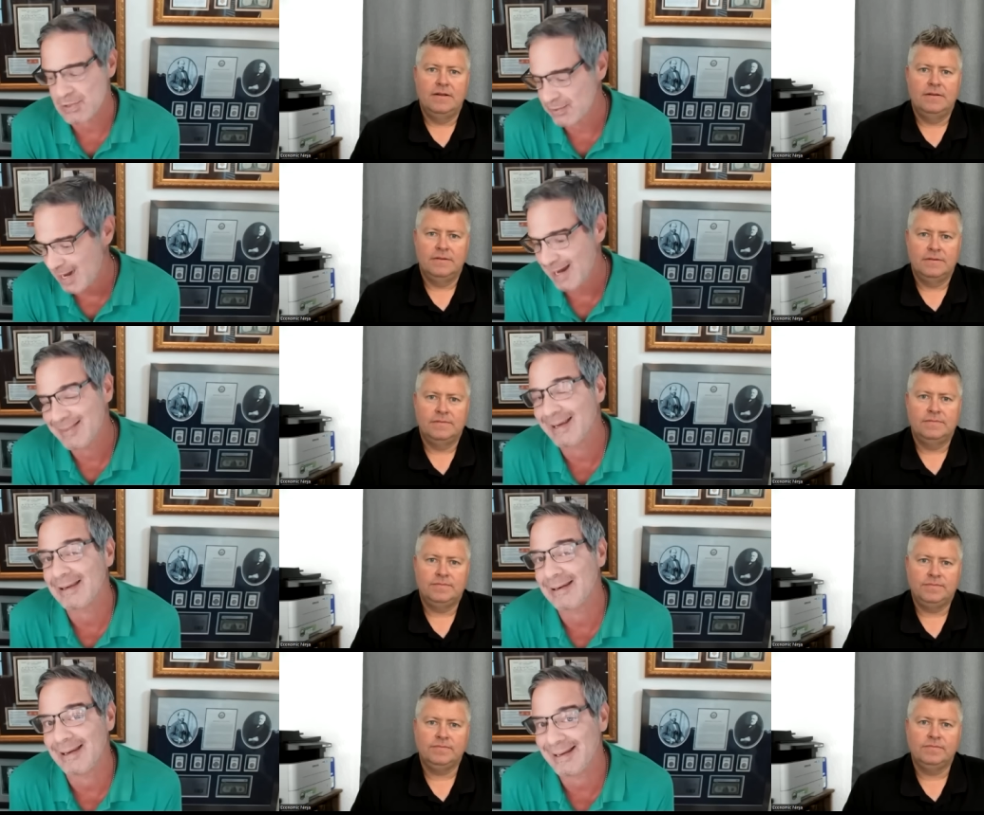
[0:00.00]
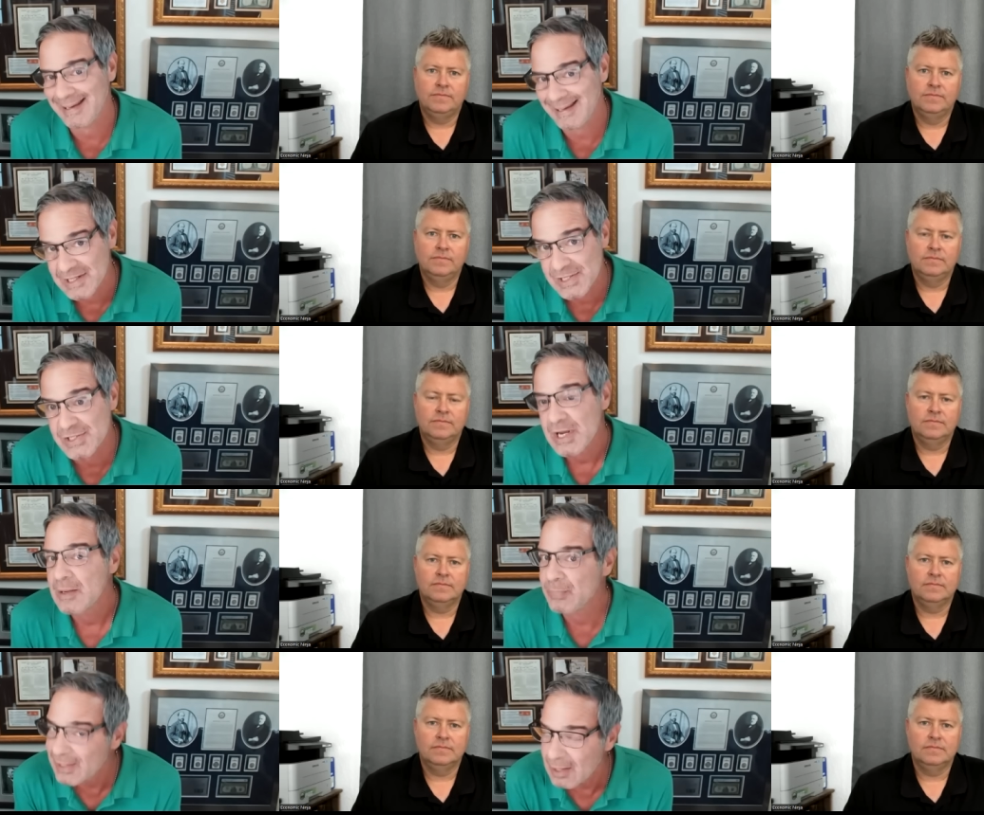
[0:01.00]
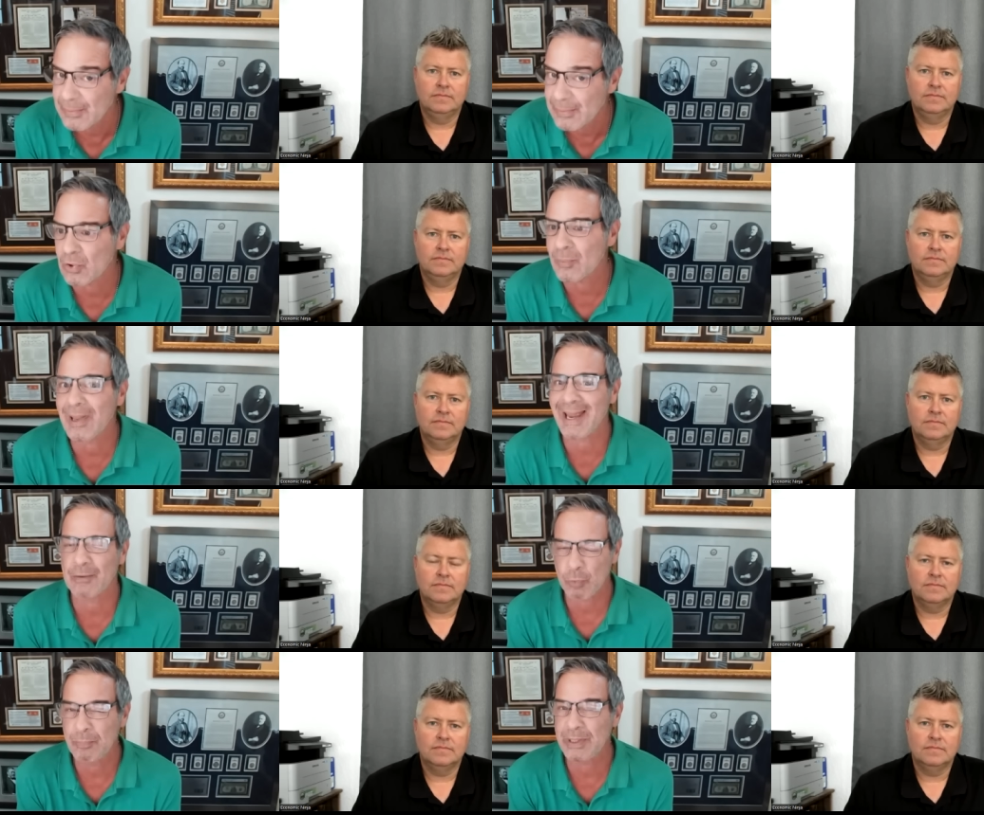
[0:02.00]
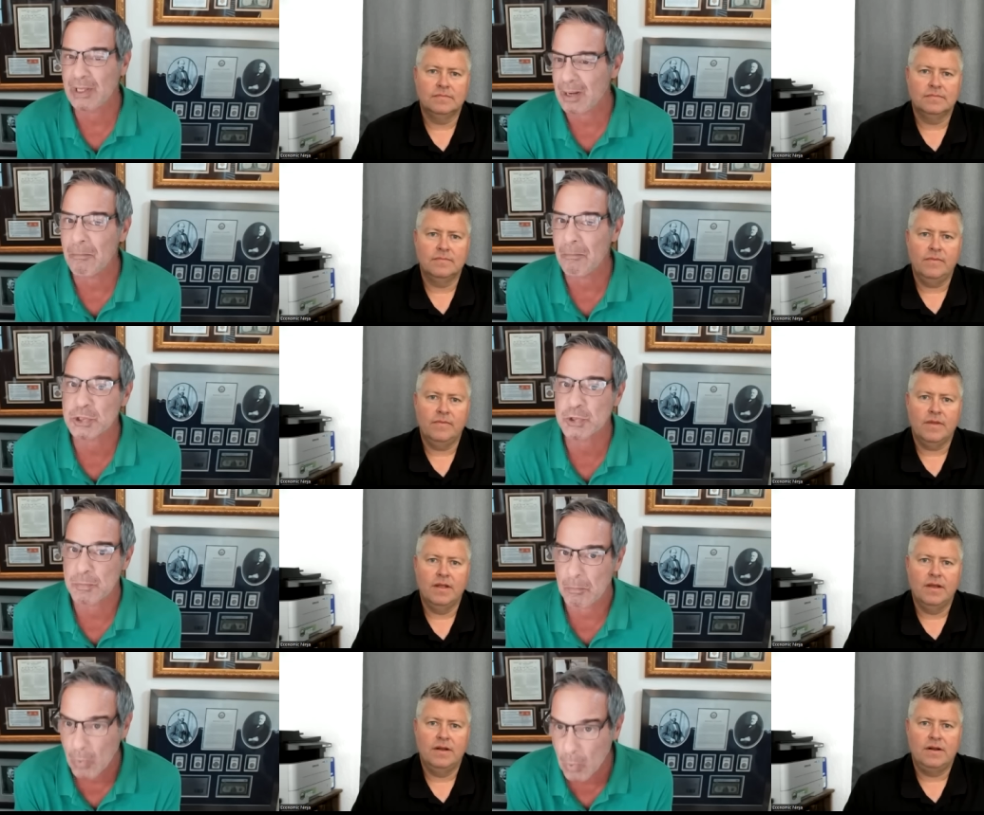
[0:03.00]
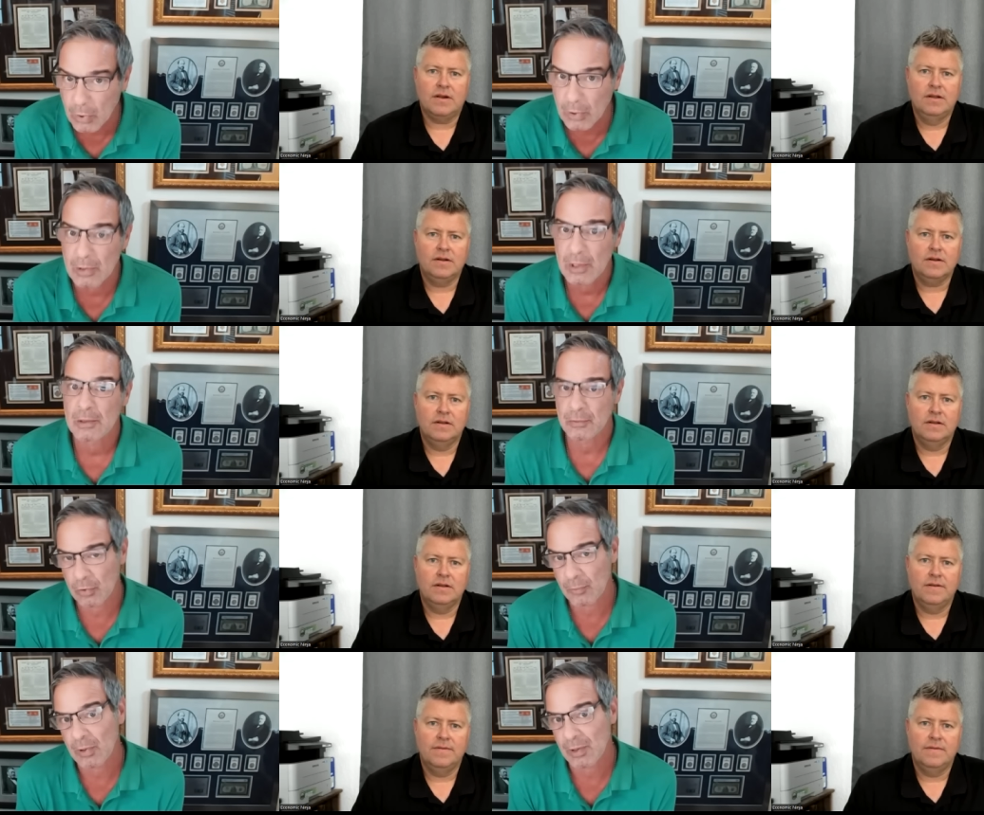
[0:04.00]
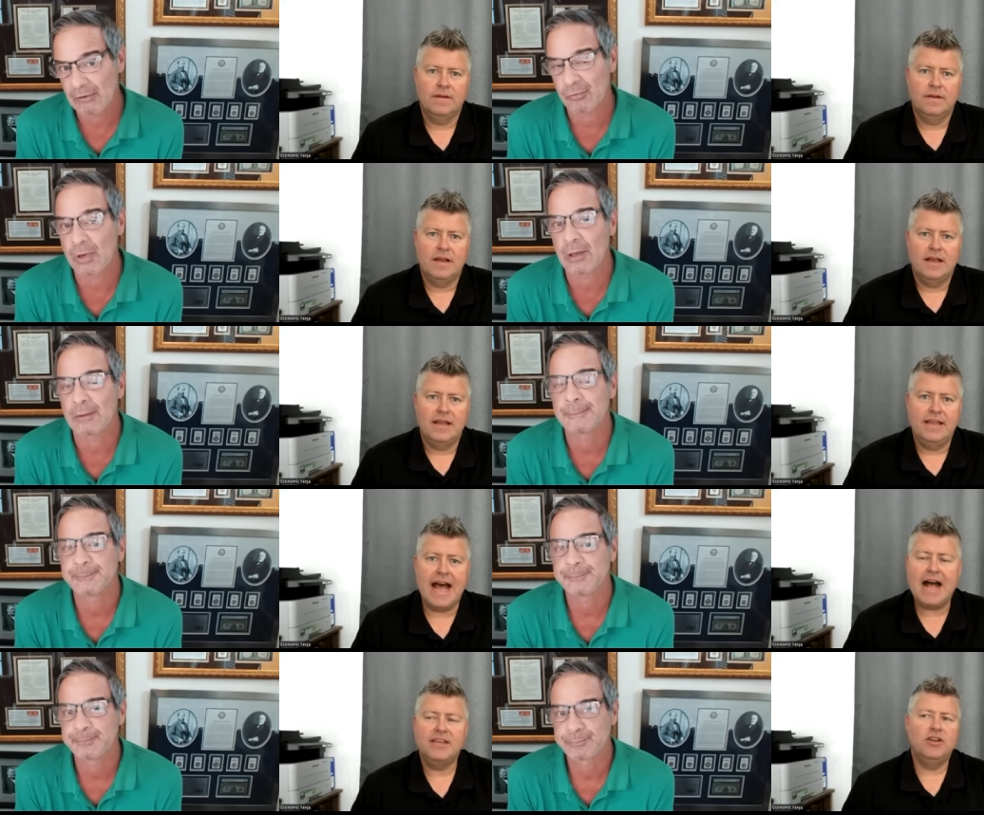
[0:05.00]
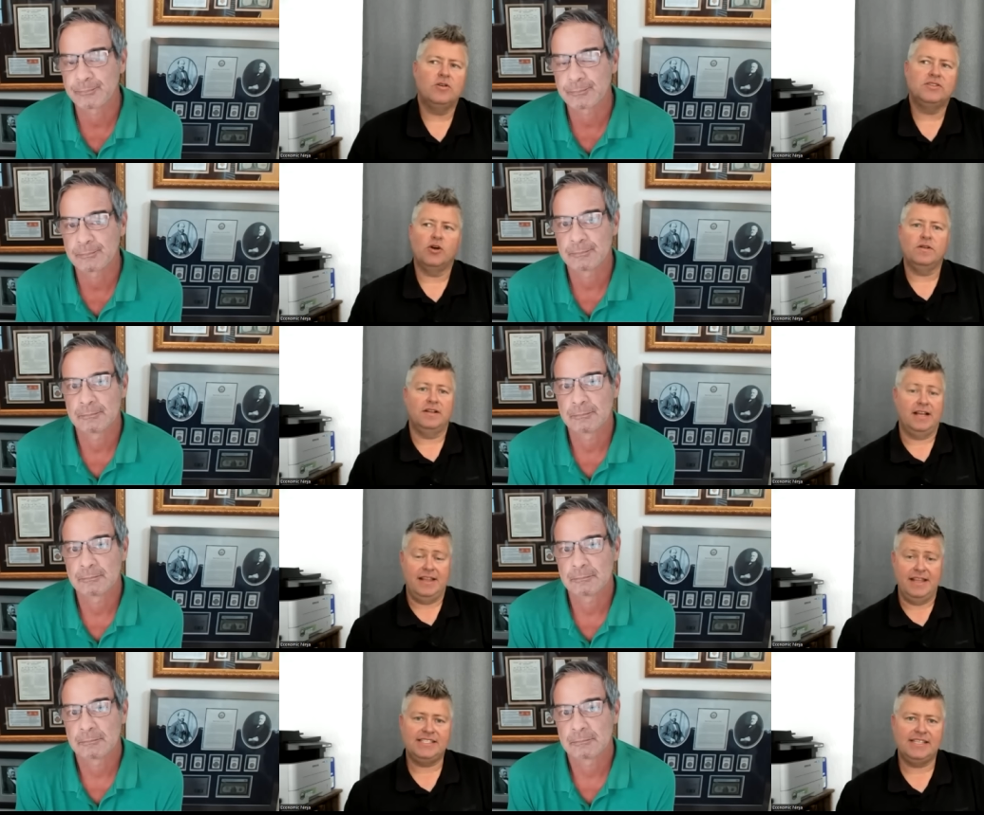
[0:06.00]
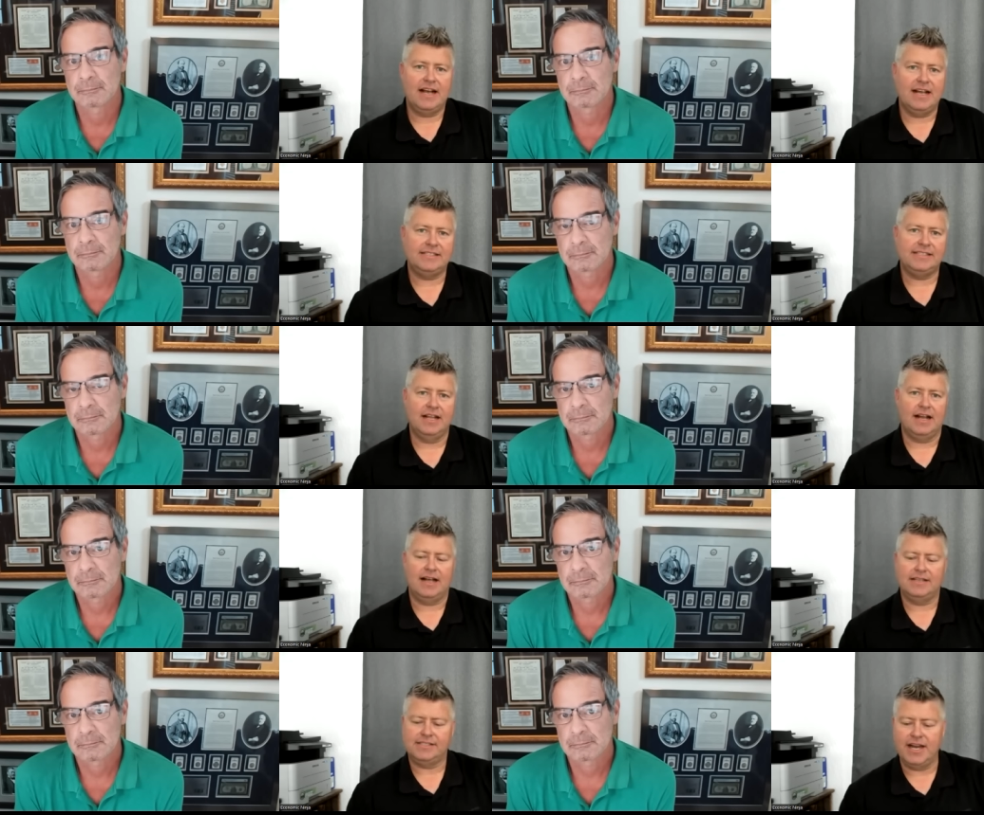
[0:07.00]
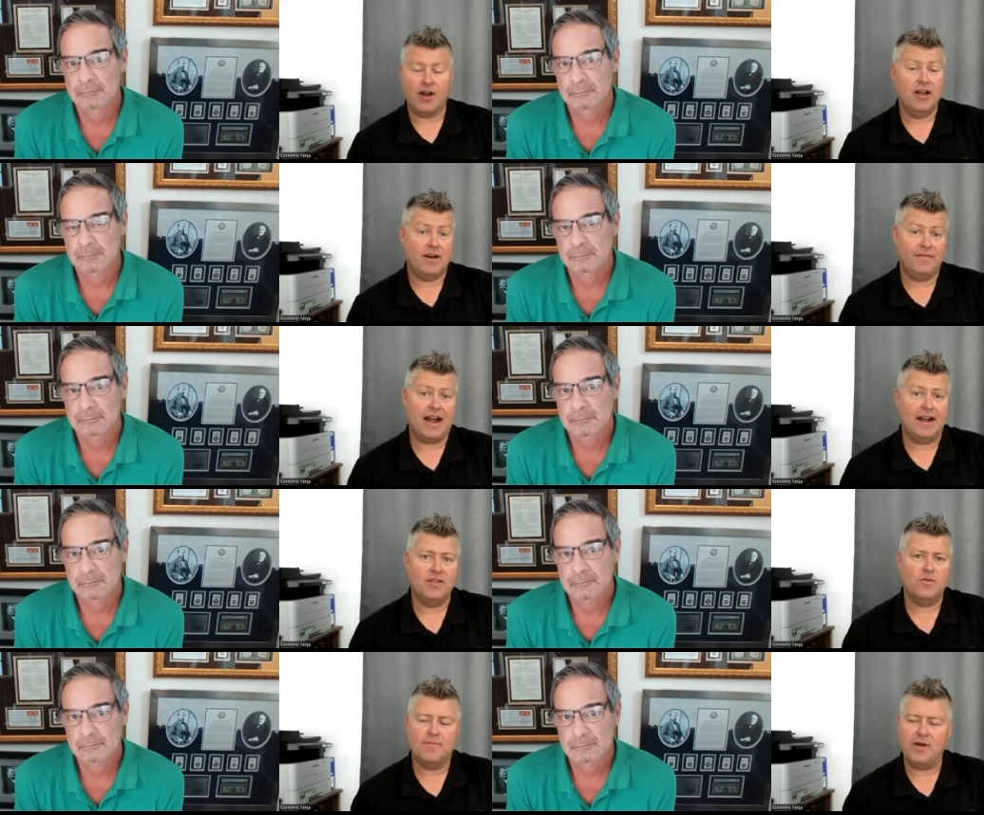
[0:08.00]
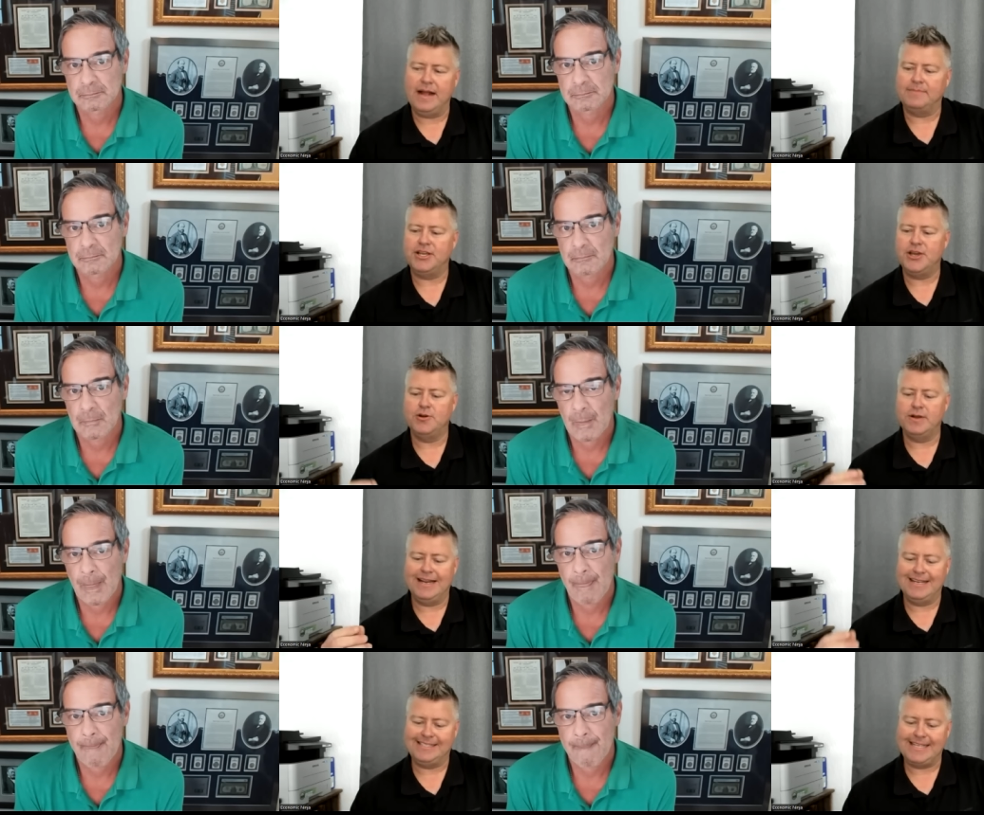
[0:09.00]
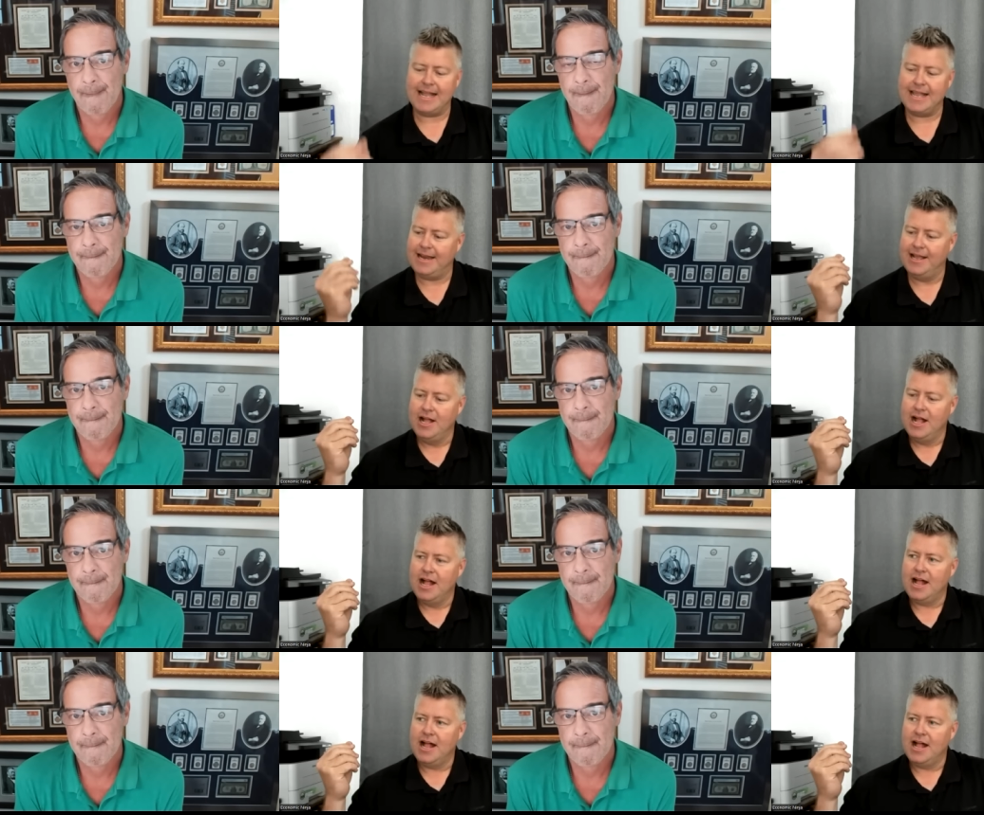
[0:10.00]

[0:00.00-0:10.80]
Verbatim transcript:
Speaker 1: I think it is becoming normal and will become much more normal as well.
Speaker 2: Yeah, you know, so in this scenario, and I've got another one to bring up to you in a second,